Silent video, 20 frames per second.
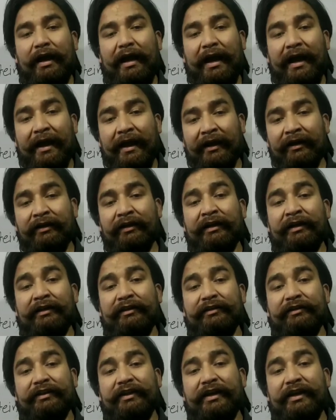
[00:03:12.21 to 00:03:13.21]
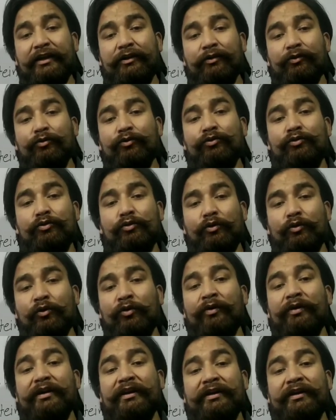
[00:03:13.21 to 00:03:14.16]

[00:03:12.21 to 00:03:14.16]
and they do so